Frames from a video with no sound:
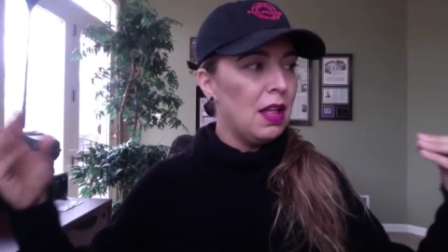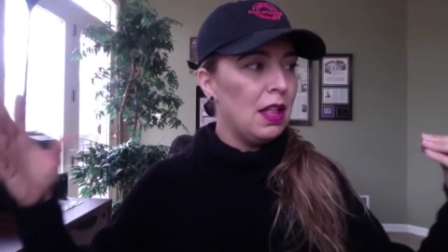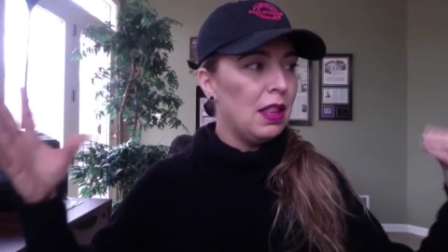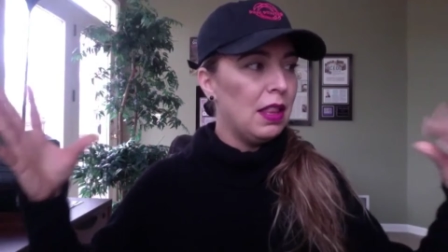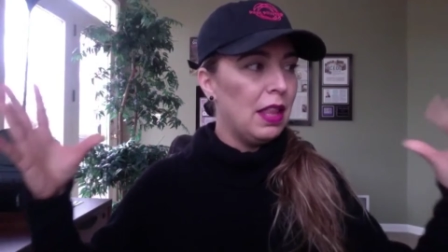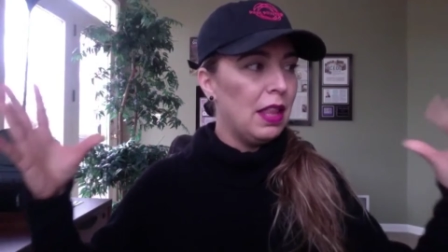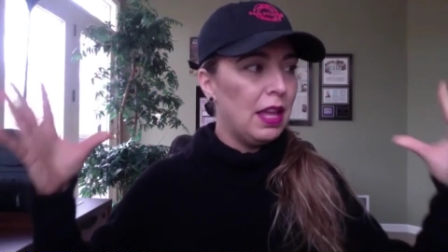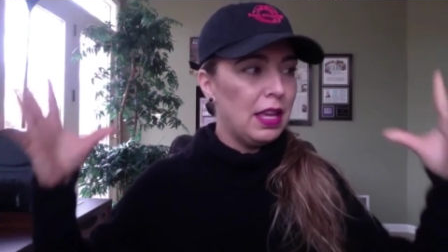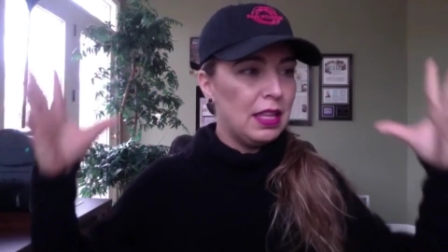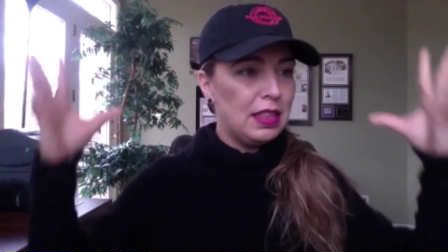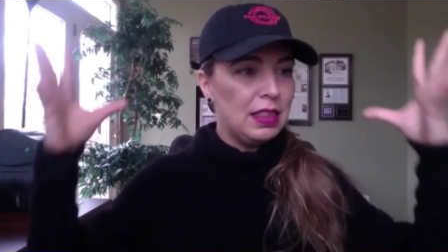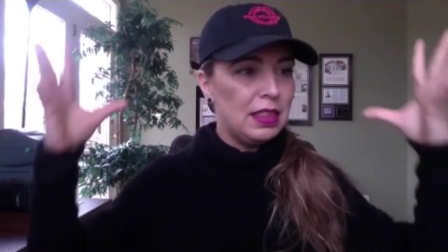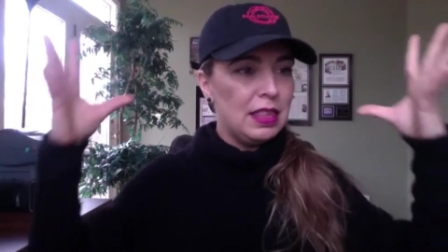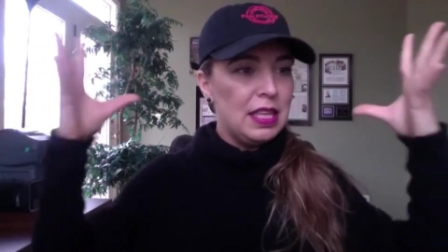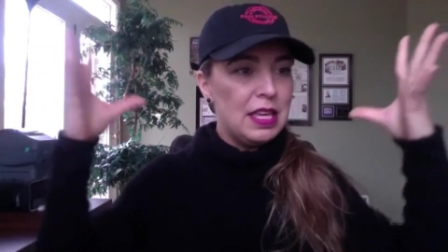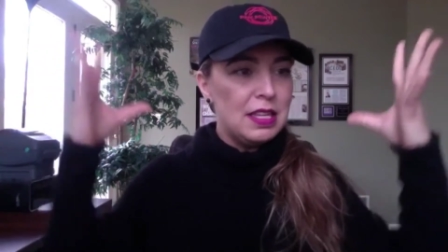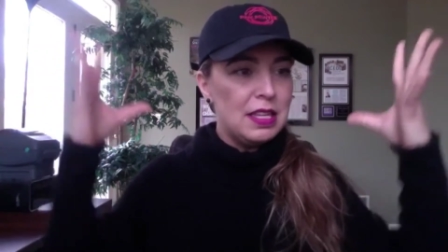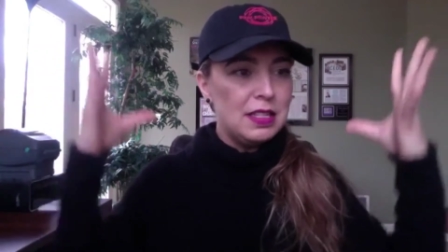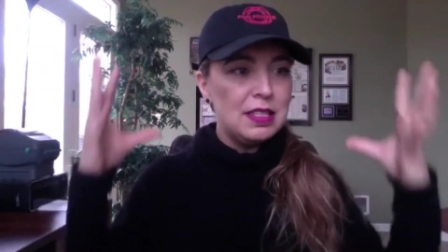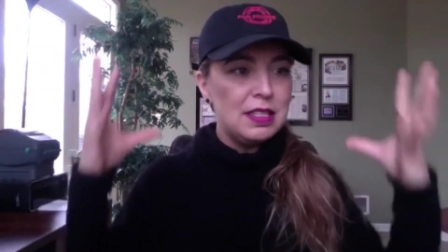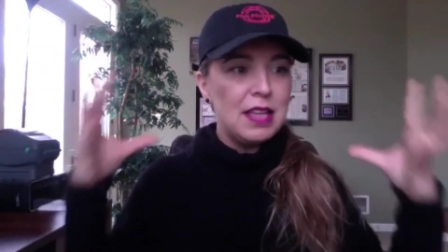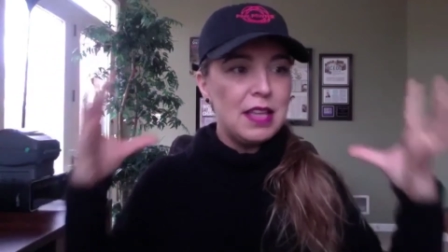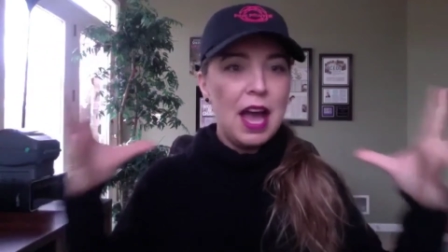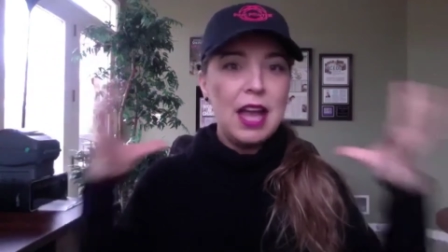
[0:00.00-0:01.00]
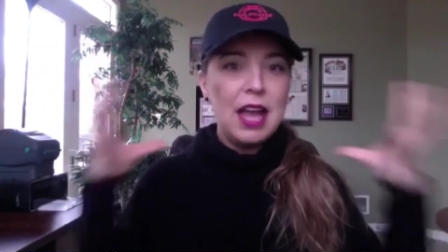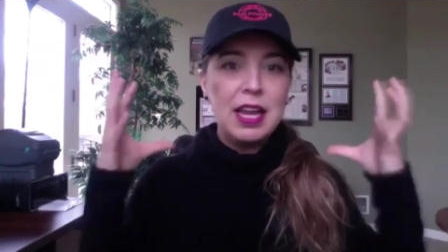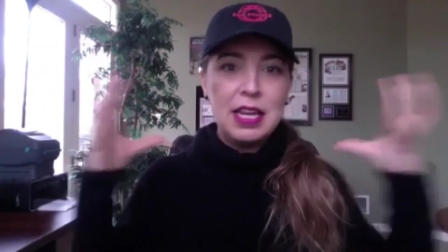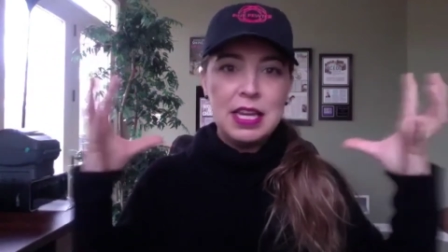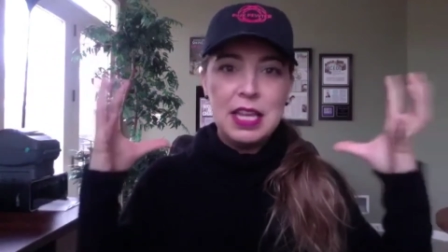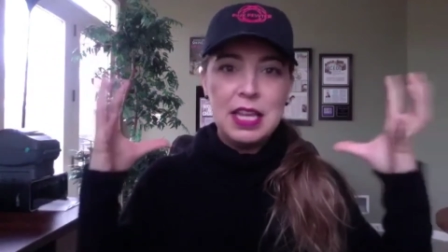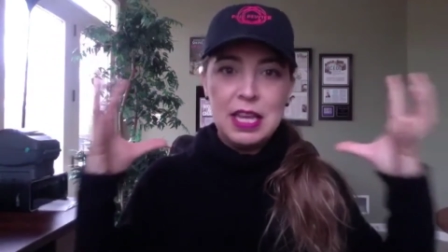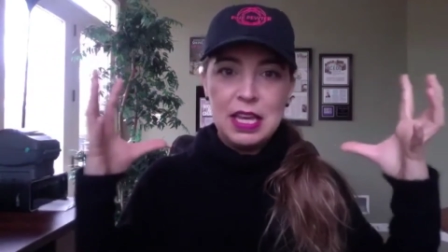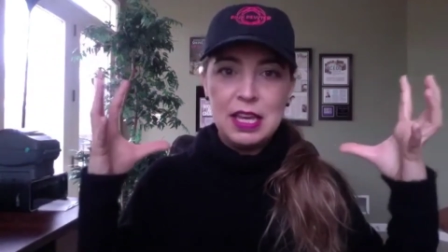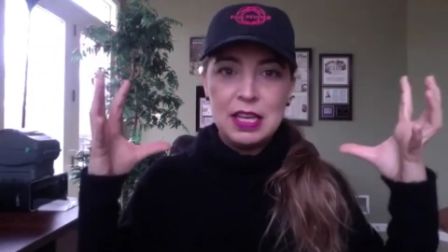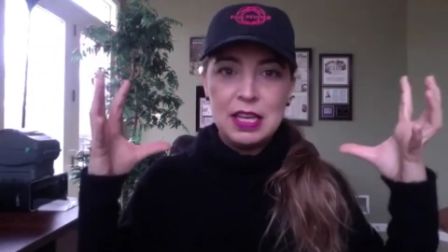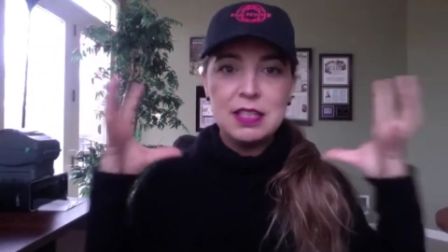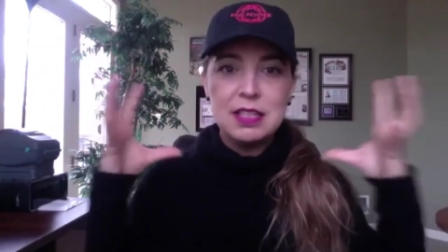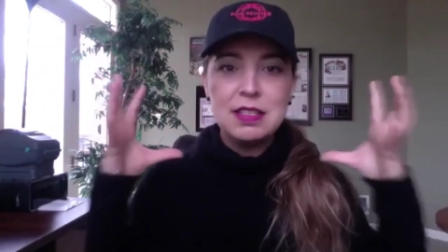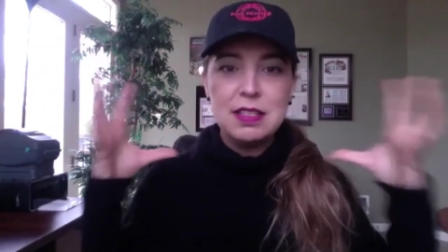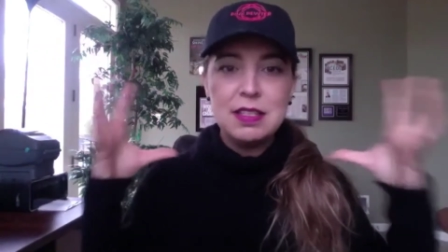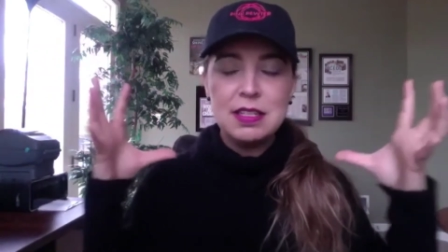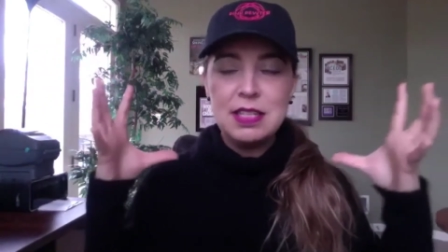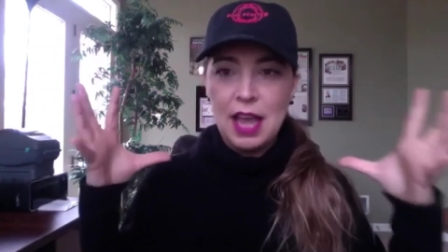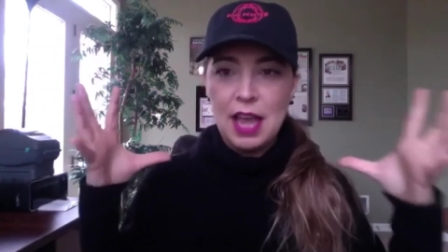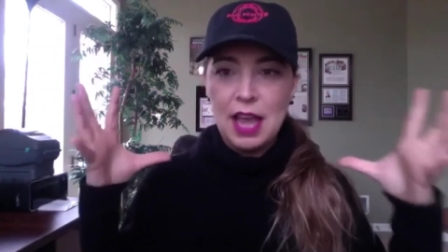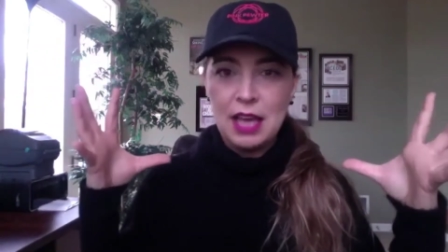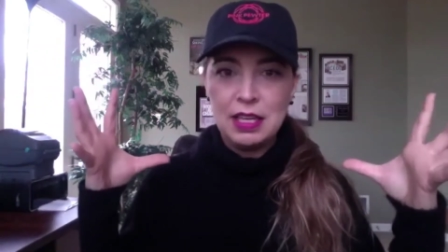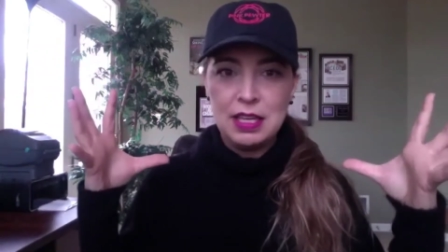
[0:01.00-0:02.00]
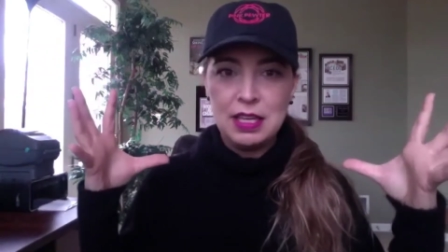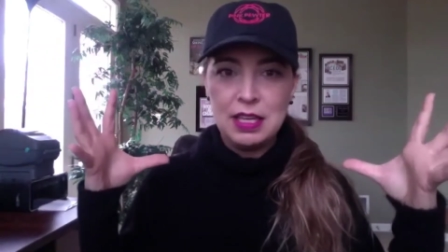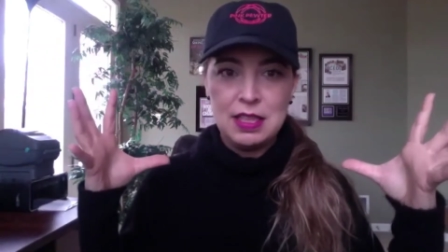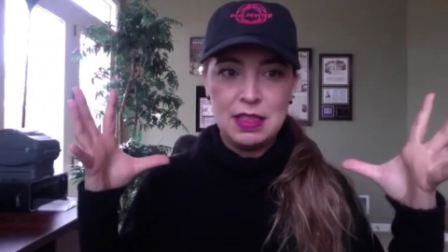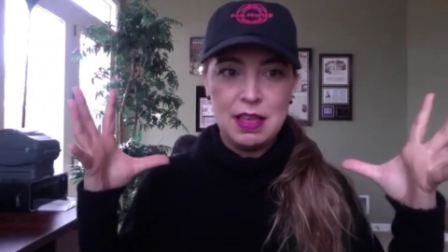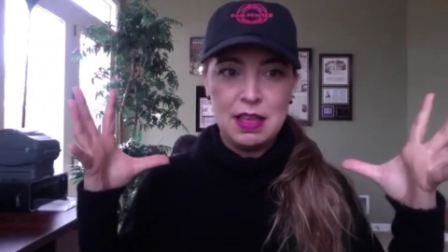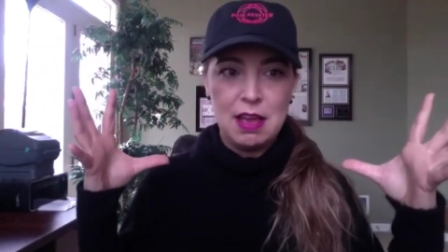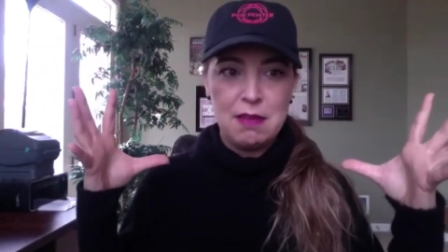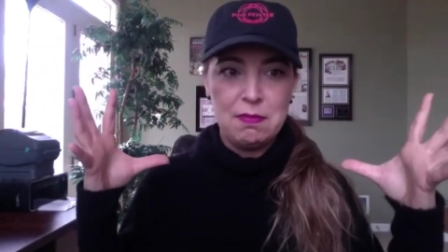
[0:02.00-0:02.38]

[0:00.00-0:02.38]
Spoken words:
like the anxiety is attacking them.